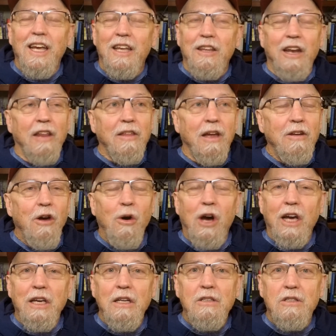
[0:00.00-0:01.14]
And I thought, no, I
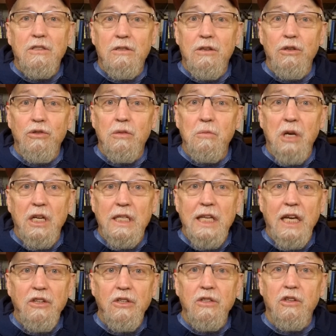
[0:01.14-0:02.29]
can just do some
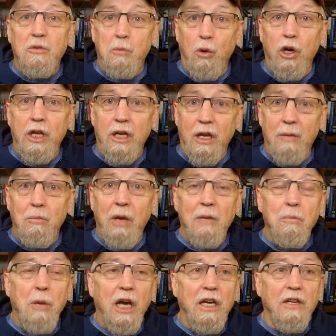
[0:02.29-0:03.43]
meditation this morning and make
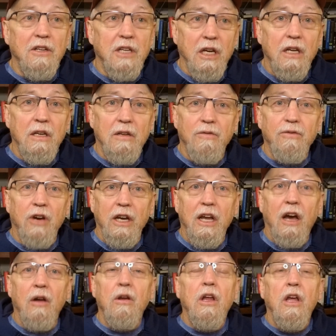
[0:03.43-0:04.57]
my intent to find
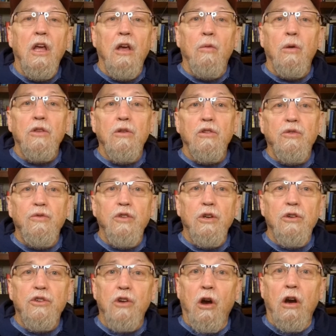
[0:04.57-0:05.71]
out what those
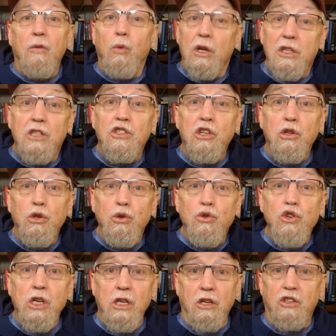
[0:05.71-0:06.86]
fears are and what the
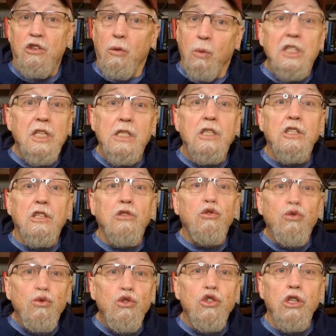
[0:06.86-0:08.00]
solution is. So what's the
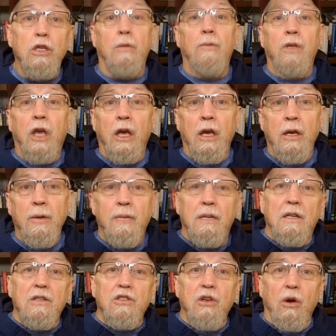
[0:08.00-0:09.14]
solution, okay?
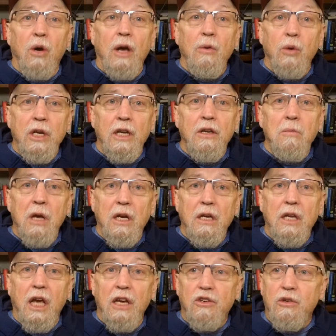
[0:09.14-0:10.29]
So I went into
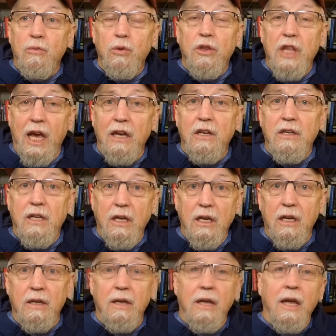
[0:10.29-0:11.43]
meditation with that
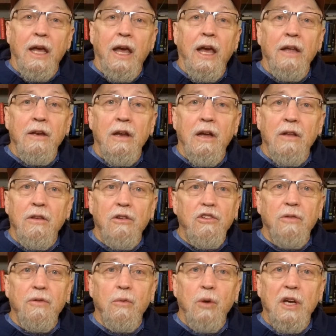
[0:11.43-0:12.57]
intent. And there's
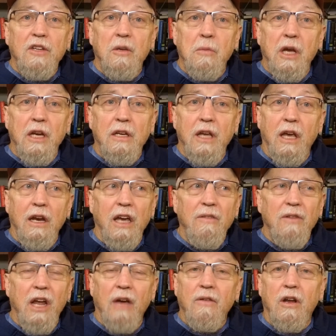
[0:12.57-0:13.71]
different ways to meditate. I even
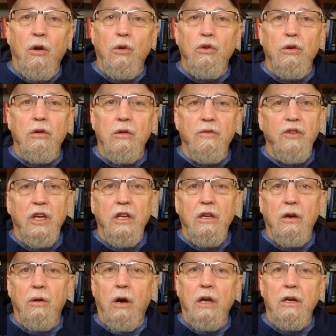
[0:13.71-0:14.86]
have an older
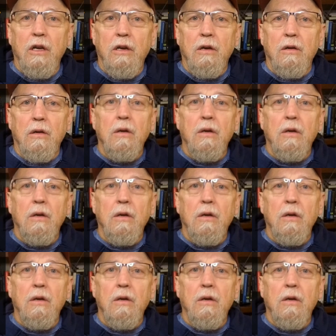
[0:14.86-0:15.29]
video on here